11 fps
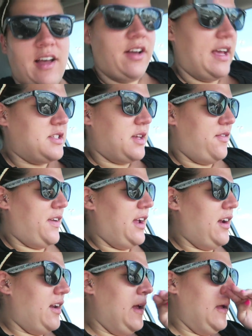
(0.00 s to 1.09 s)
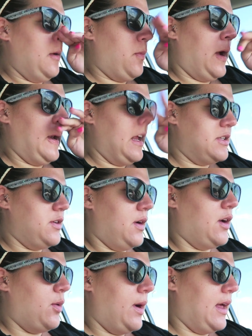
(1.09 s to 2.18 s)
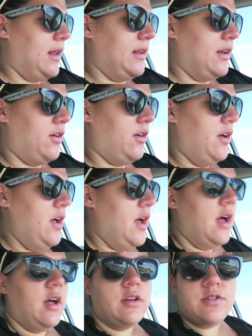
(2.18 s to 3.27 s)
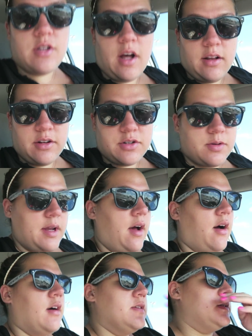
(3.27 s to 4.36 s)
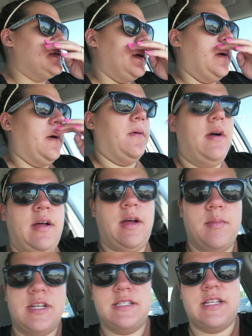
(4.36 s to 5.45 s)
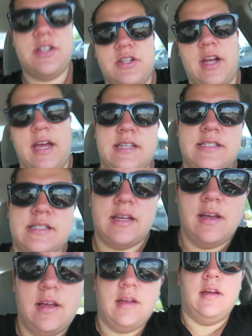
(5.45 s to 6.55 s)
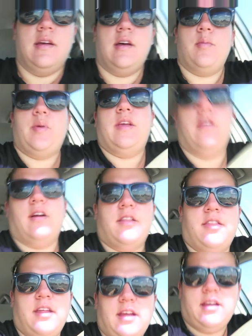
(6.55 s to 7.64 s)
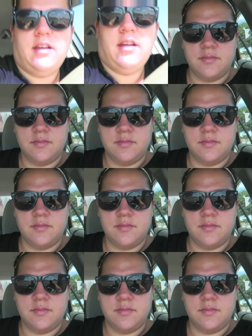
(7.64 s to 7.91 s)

Okay, so I figured why not do a quick little Dollar Tree haul. So I'm gonna set you guys up here, I think.